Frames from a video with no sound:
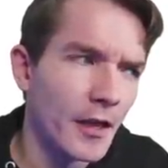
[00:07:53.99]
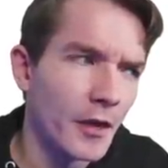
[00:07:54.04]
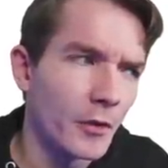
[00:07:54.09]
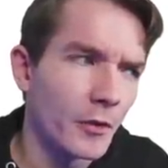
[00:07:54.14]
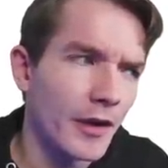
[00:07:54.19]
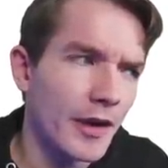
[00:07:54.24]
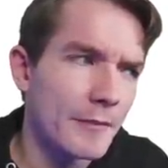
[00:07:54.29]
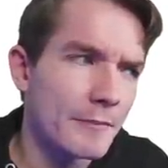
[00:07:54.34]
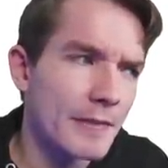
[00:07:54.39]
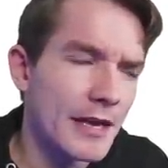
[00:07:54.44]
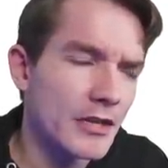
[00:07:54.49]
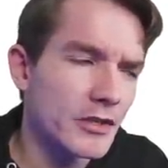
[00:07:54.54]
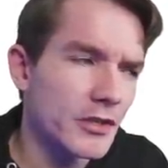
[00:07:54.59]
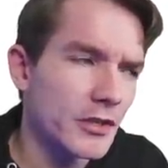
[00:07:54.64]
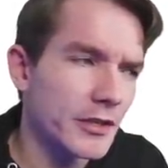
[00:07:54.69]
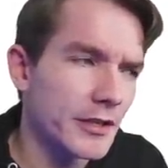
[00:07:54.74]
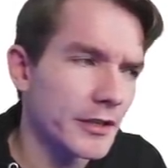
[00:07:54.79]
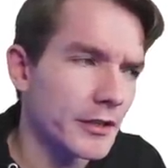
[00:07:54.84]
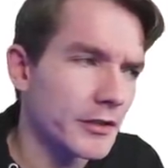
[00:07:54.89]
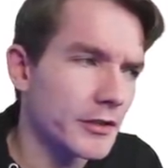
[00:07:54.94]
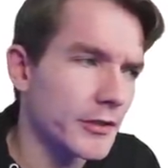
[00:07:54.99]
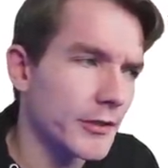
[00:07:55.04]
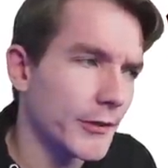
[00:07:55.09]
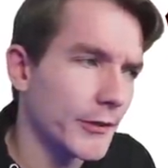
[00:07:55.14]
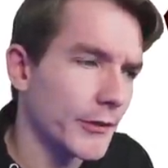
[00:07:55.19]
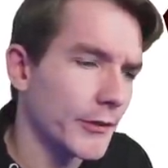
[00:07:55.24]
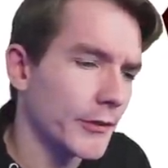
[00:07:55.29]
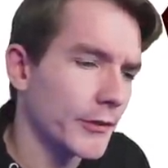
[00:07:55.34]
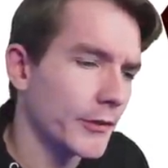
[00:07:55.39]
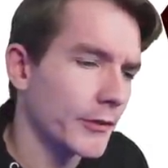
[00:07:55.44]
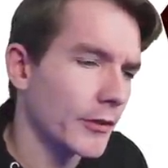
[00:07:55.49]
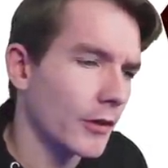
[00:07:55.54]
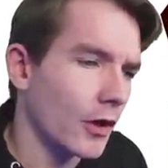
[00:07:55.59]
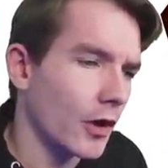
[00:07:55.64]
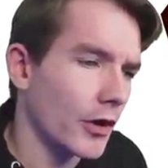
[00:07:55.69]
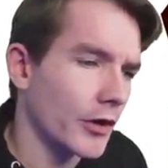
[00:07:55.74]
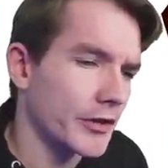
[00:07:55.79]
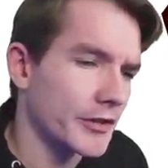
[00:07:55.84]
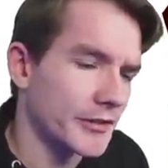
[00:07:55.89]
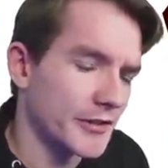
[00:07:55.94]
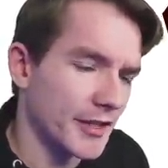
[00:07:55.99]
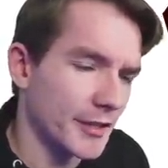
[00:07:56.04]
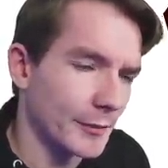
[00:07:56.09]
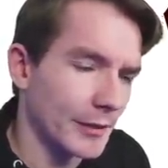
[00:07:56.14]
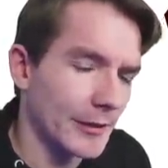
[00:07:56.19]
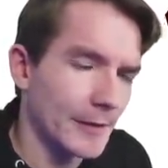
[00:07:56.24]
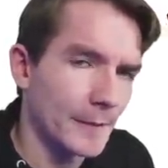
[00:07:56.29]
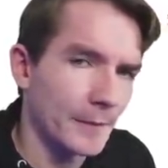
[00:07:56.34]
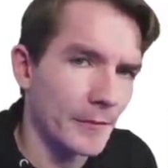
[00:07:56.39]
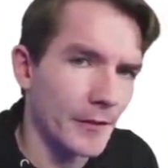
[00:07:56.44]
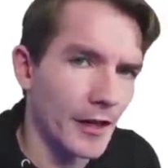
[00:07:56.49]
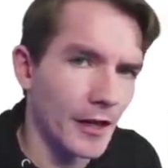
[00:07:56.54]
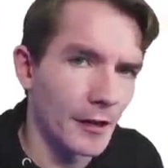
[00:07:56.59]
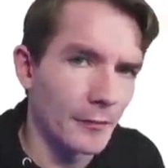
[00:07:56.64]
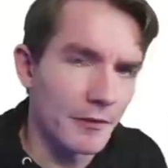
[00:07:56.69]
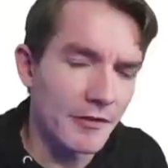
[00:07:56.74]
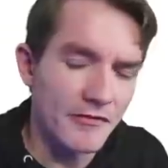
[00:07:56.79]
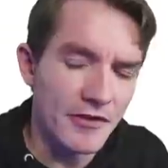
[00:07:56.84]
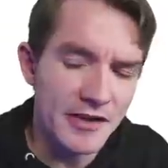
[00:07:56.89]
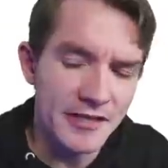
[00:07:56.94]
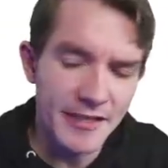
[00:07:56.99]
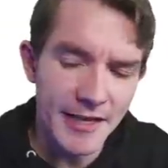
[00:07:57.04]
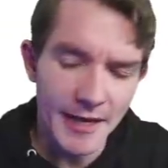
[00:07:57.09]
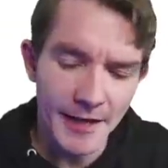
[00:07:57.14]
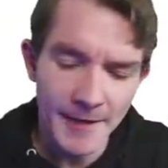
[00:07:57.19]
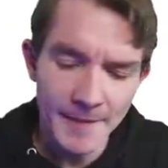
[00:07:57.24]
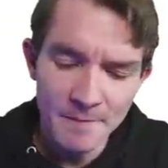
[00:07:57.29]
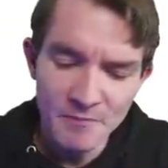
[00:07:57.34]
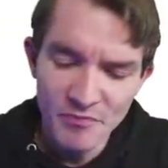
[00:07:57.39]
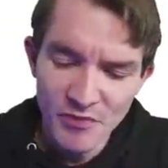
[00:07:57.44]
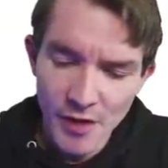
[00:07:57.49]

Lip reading: when I mentioned it to Ari Zima, my friend Danny,